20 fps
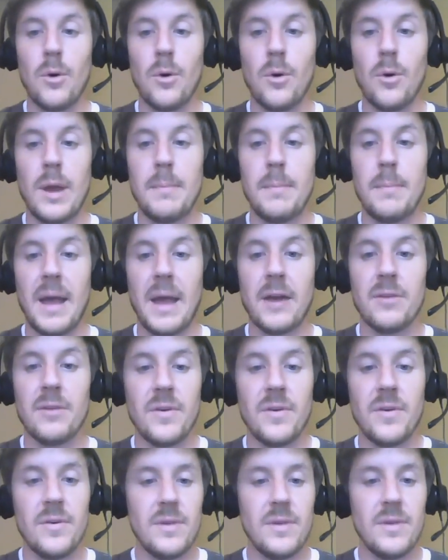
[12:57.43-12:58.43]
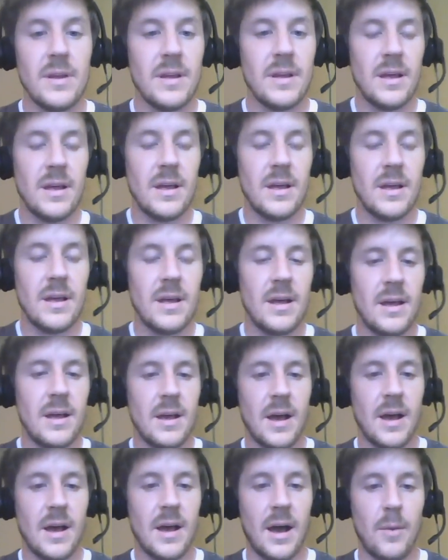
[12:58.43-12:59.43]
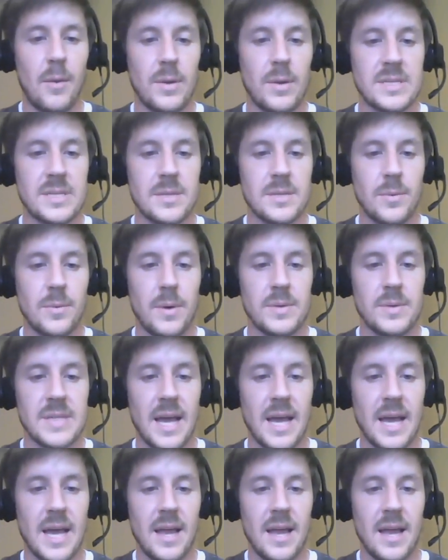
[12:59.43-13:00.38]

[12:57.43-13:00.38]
a microphone. Uh, what's what was that?